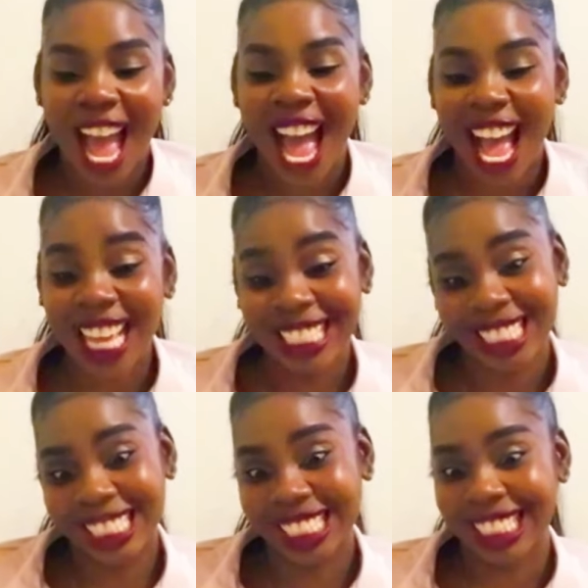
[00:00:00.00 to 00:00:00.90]

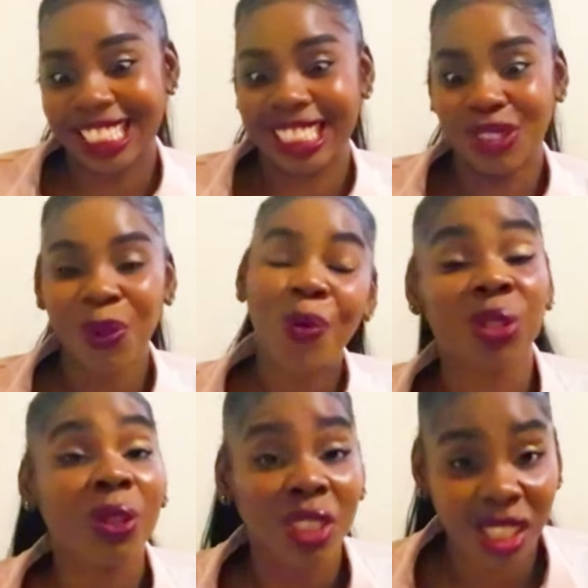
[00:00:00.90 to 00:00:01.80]
and the
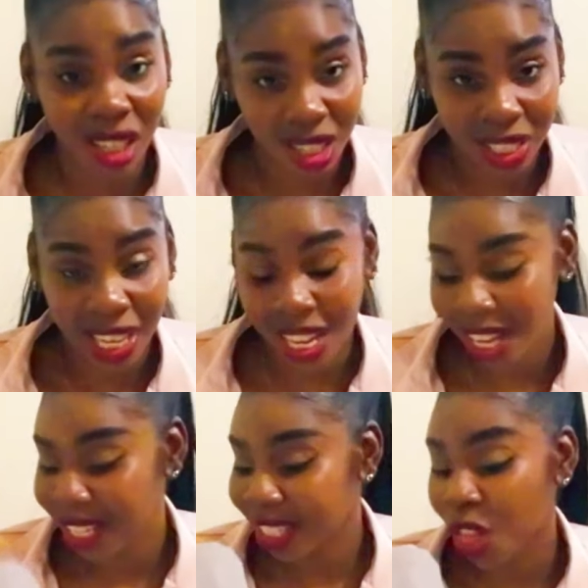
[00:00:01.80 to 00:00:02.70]
total cost,
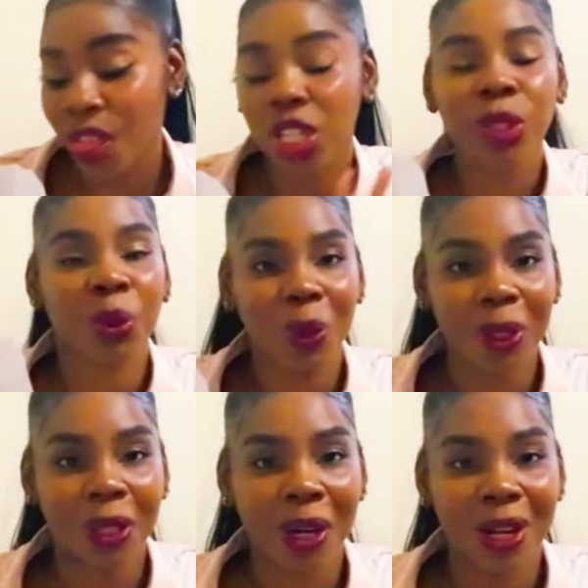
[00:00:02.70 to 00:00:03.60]
guys, the
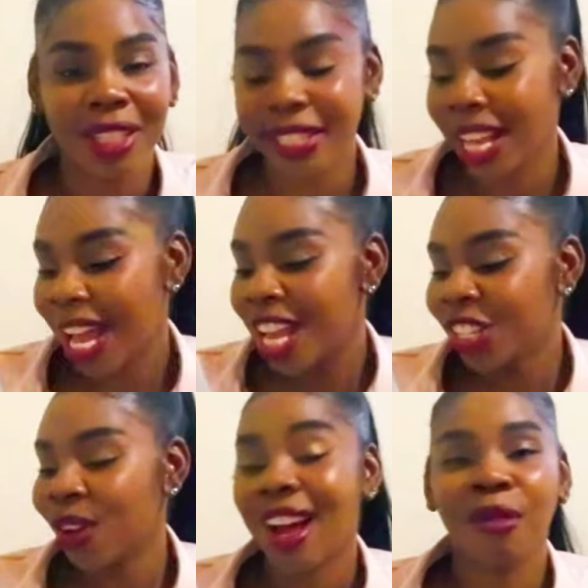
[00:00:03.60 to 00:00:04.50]
total cost
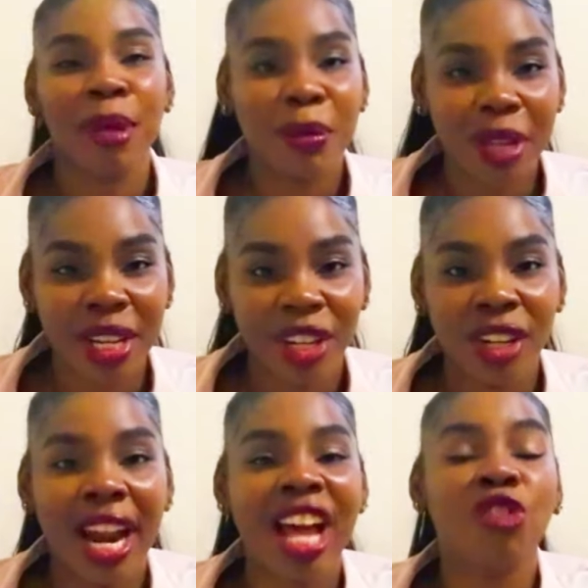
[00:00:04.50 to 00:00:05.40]
to have baby
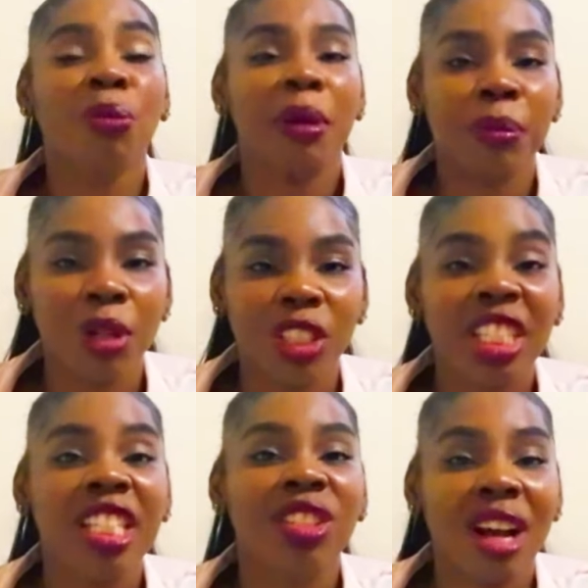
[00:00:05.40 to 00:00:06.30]
here. And remember, you
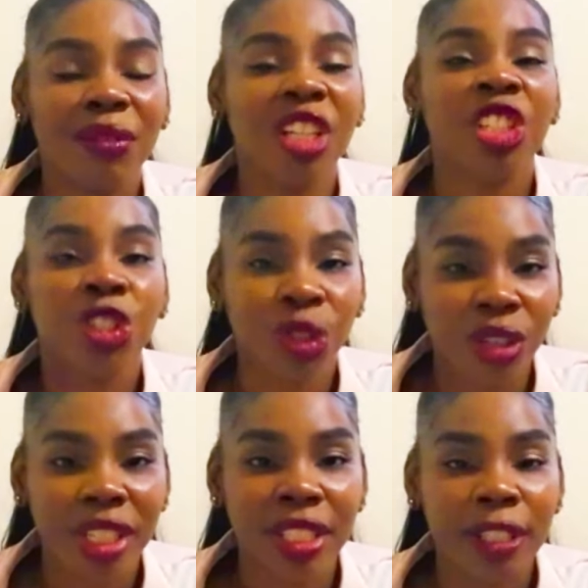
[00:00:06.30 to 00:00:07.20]
need to have your
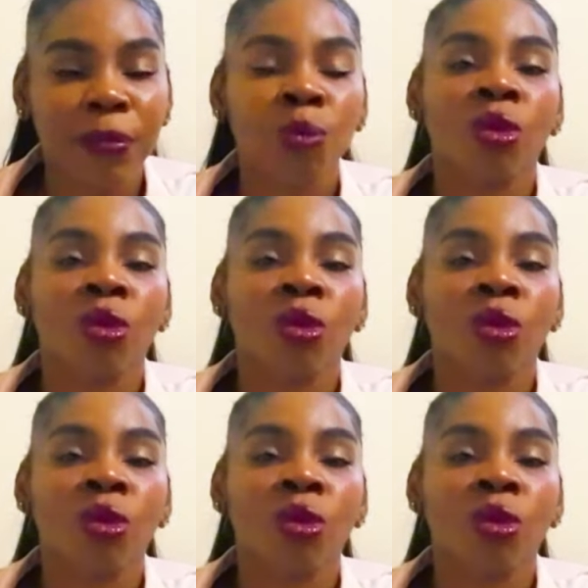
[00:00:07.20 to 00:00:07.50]
insurance.